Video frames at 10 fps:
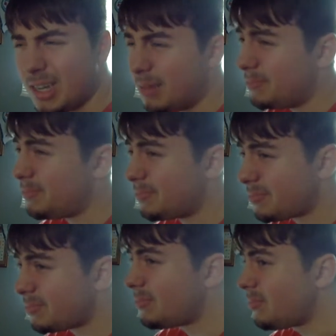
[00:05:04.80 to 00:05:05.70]

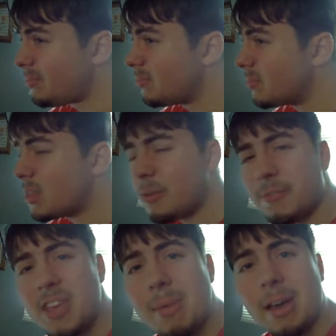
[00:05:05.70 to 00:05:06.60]
the
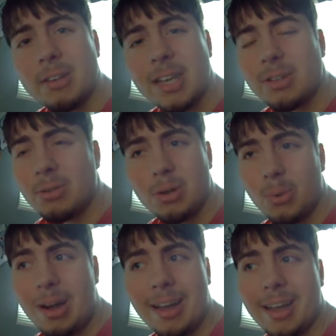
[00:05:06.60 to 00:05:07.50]
females. I don't know
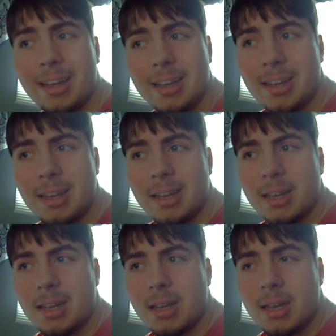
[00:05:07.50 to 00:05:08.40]
why.
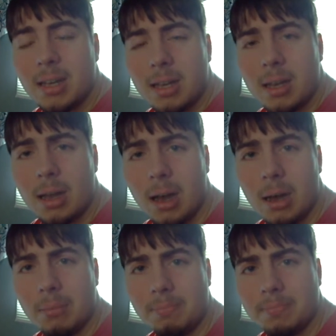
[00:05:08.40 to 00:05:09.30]

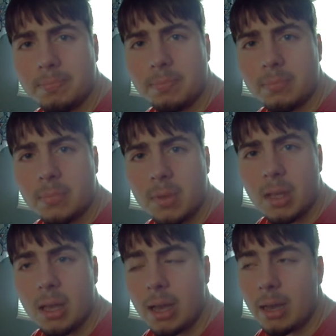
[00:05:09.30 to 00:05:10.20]
Um,
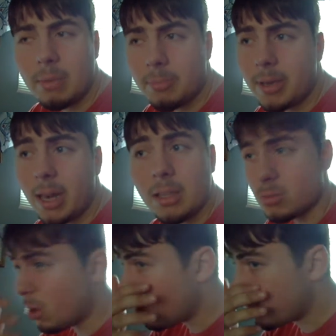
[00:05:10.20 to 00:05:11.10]
I might be getting
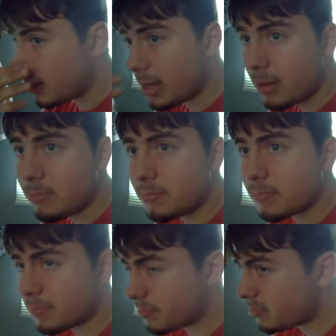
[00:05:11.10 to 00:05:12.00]
this wrong, but
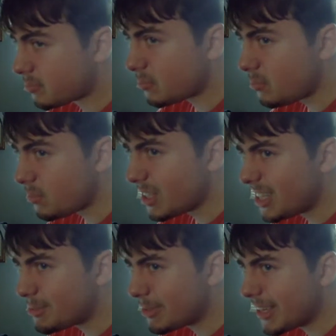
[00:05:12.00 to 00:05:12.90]

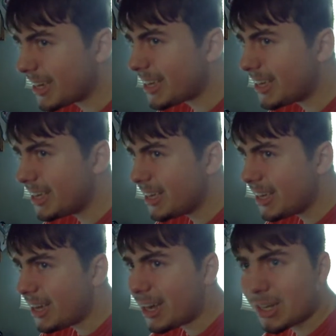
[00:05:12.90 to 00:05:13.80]
he's been like
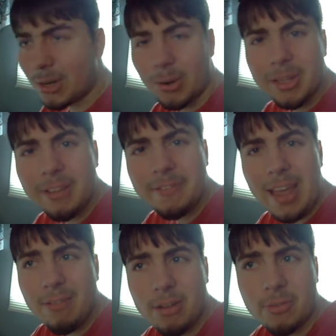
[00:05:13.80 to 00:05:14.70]
a girly
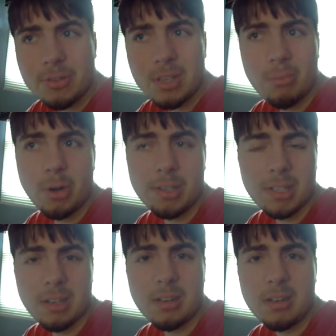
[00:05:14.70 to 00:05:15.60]
favorite for some
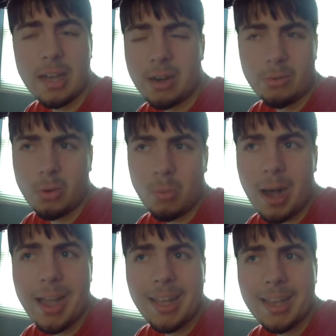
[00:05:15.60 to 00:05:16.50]
reason. I don't know
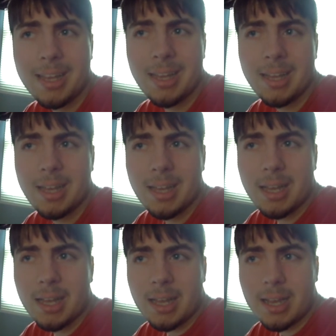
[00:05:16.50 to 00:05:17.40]
why,
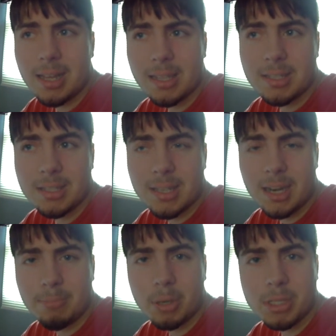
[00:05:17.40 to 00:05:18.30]
and that just
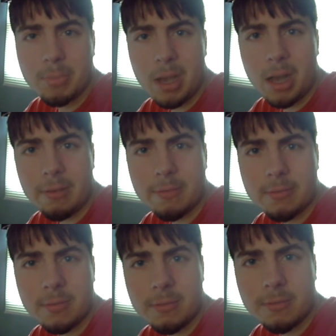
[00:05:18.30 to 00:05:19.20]
kind of puts me off
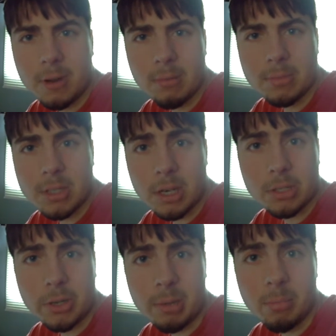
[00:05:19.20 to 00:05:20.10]
from
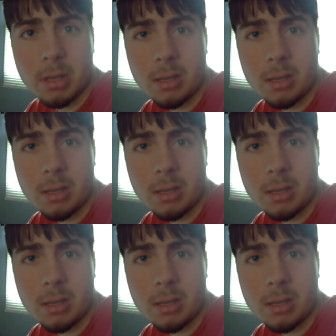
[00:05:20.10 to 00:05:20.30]
Starscream.